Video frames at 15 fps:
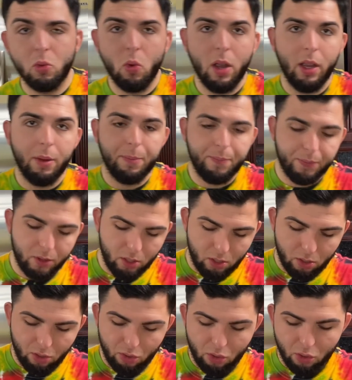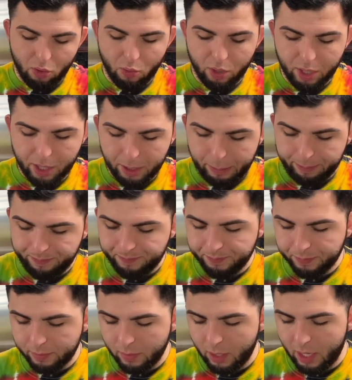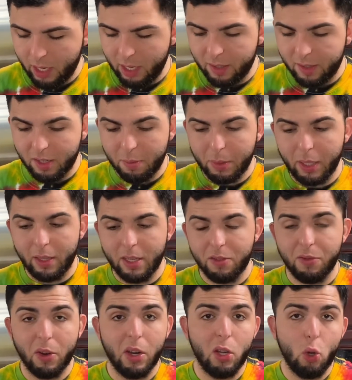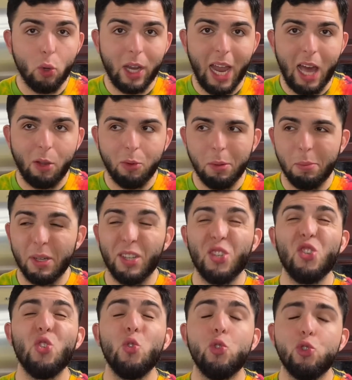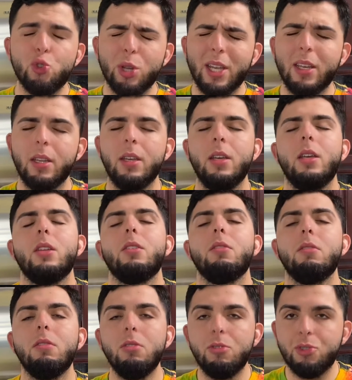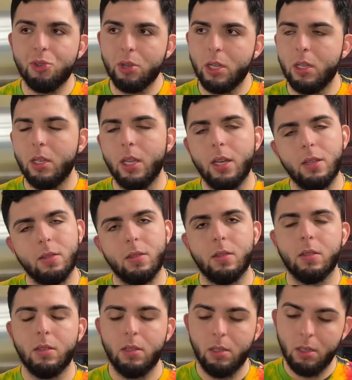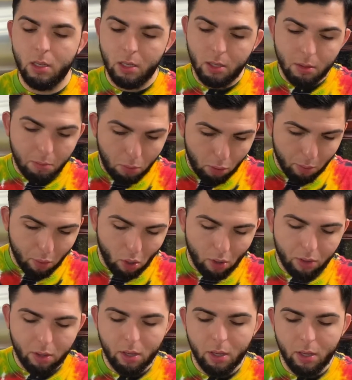of weight, you know, you want to get something that's very low calorie but nutrient dense. Bone broth.